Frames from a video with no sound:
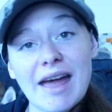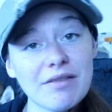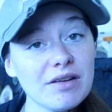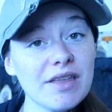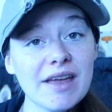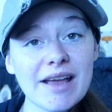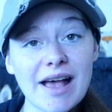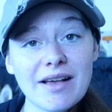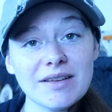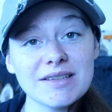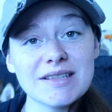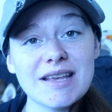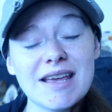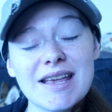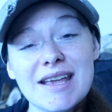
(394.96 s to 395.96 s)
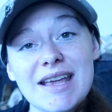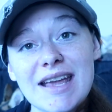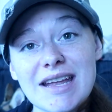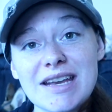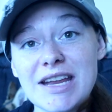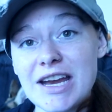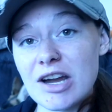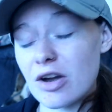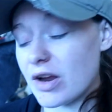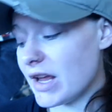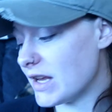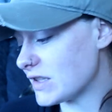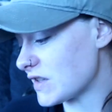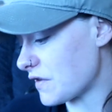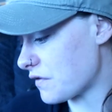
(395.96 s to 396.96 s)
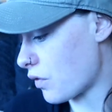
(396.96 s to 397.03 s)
Everything else in here is